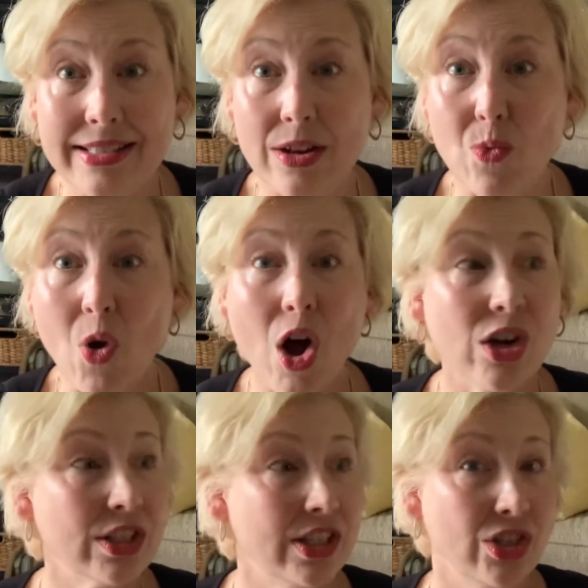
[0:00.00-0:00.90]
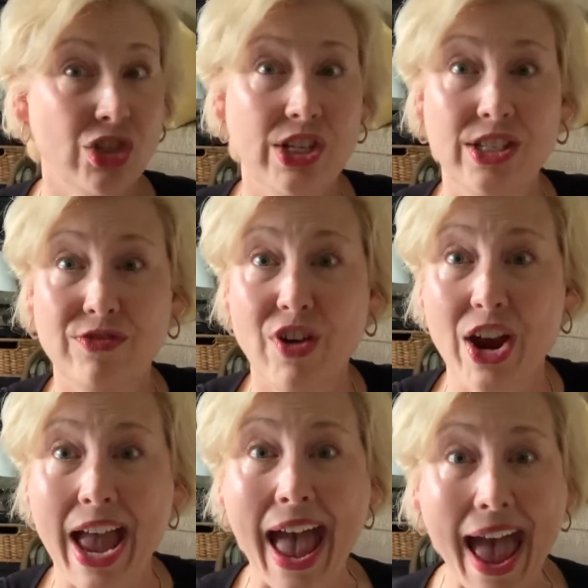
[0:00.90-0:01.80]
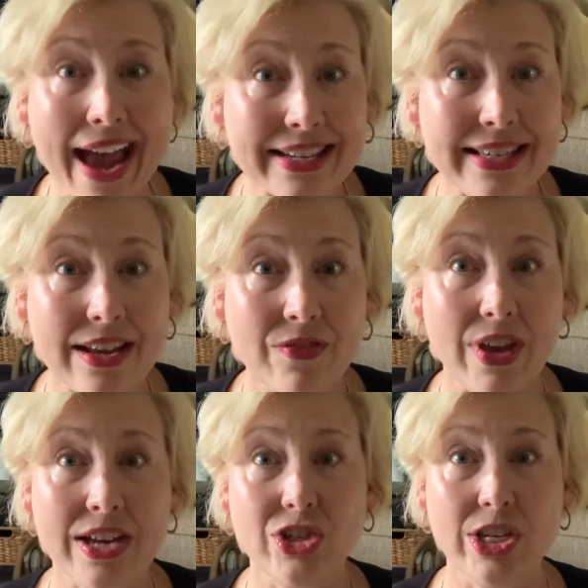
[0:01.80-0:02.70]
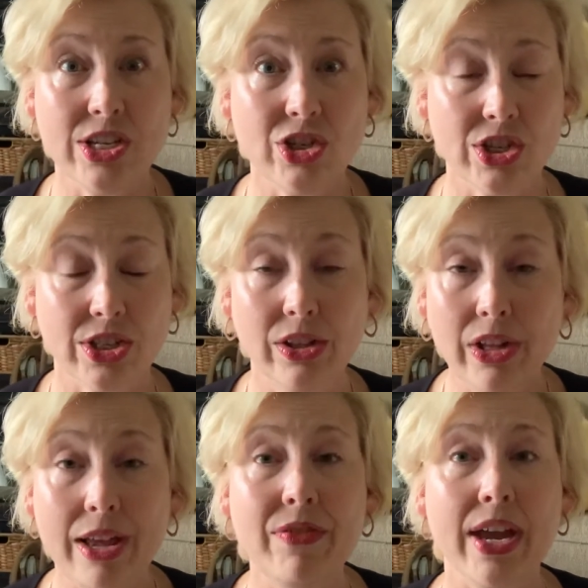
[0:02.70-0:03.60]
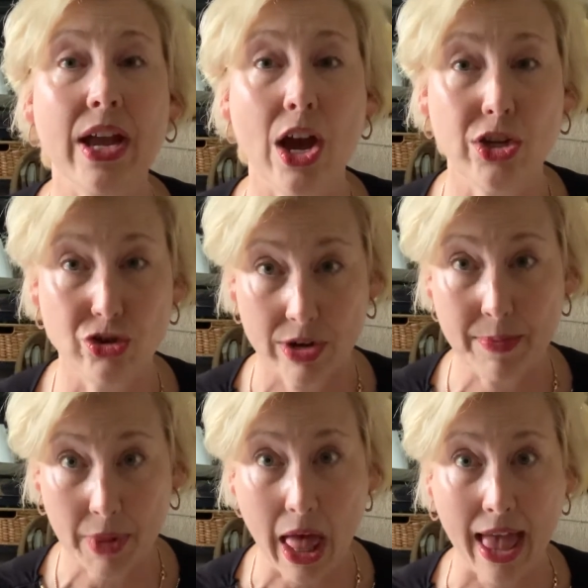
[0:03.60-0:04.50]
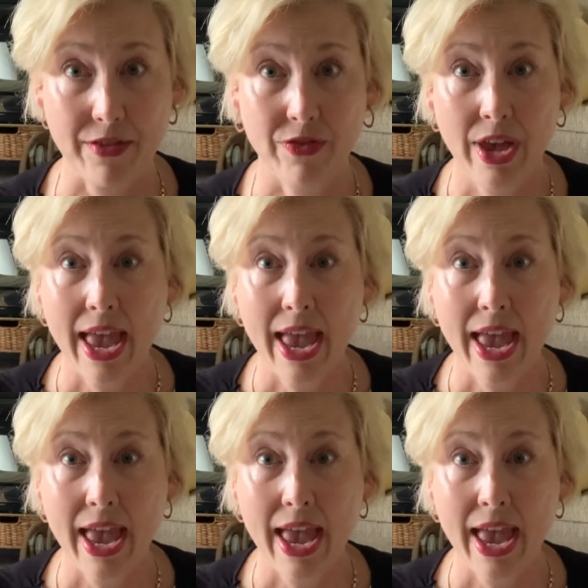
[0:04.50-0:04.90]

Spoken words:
and walks, and she's very active, and she is just living a dream life.